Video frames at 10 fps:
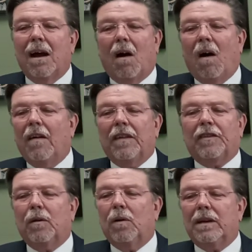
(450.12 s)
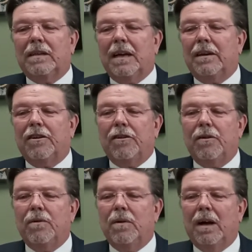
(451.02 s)
all that the Lord had done to
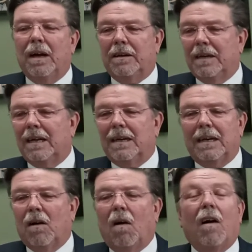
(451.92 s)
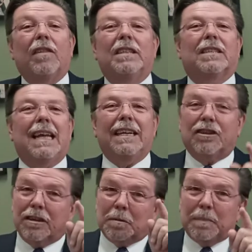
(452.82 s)
you and done unto all these
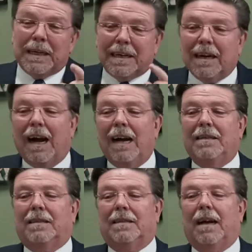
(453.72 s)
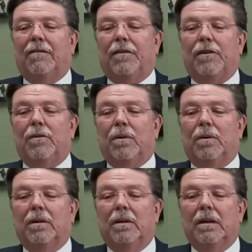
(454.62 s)
nations because of you.
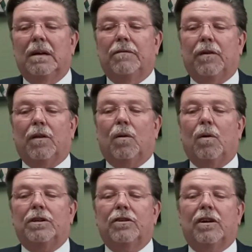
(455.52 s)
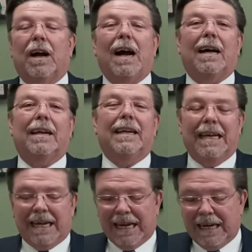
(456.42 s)
For the Lord your God,
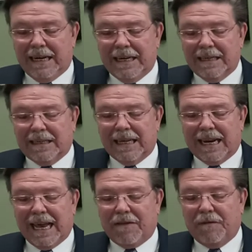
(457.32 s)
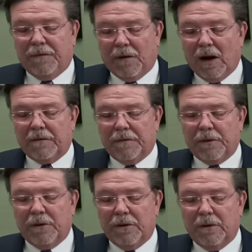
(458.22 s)
He it is that hath fought
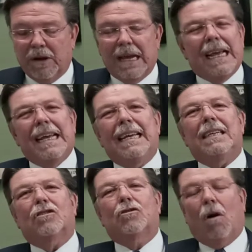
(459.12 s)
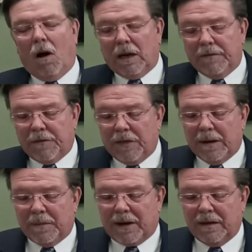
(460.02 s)
for you. He is calling for
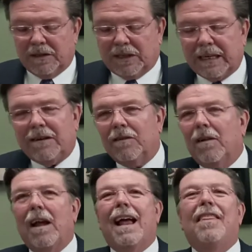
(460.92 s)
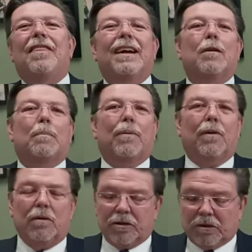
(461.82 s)
them to consider their
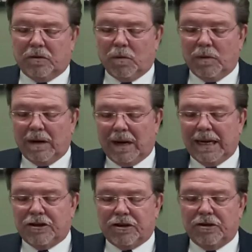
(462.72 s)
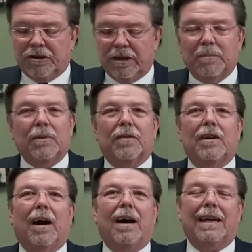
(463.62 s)
personal relationship with
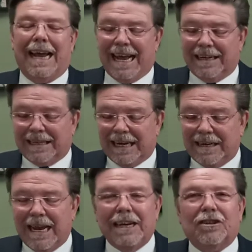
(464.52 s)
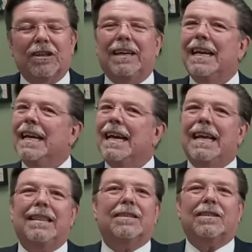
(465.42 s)
God as a nation.
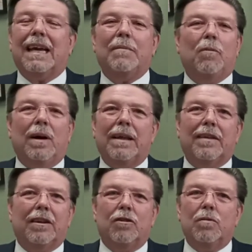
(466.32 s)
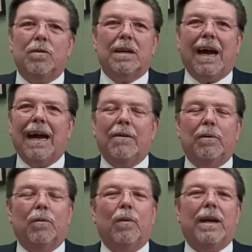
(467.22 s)
In the same way that you and I,
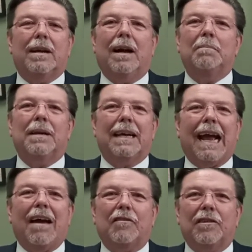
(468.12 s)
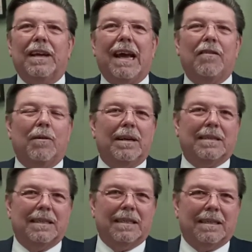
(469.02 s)
when we come to gather together
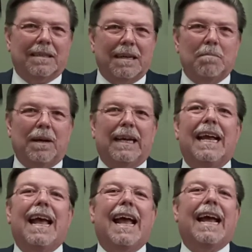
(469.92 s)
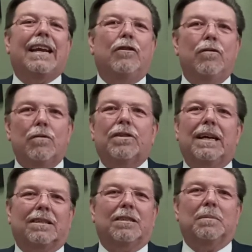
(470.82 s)
as an assembly, a New
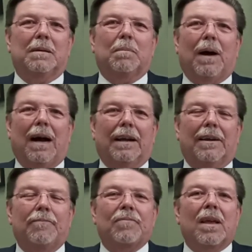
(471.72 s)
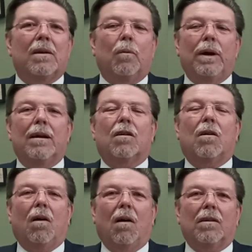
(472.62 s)
Testament body, we are
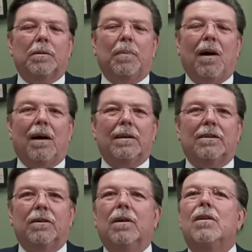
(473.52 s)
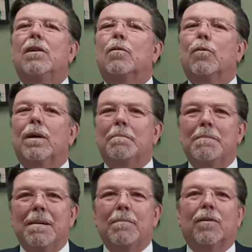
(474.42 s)
called upon to
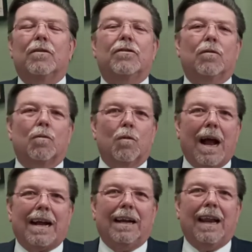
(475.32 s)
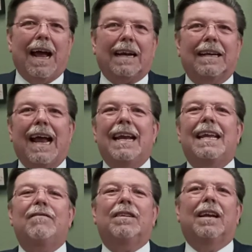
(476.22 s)
remember, to recollect, and
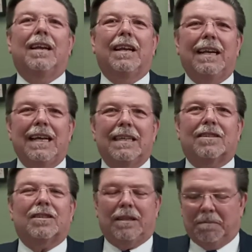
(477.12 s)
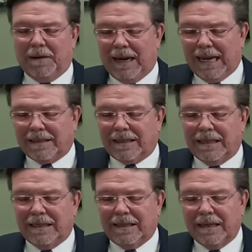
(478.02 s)
even list the
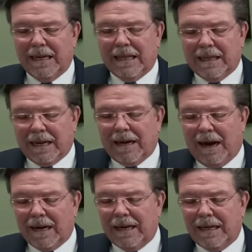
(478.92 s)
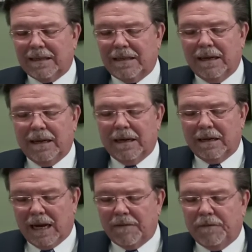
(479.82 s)
blessings that God has
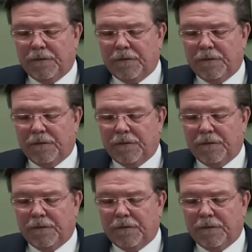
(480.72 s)
done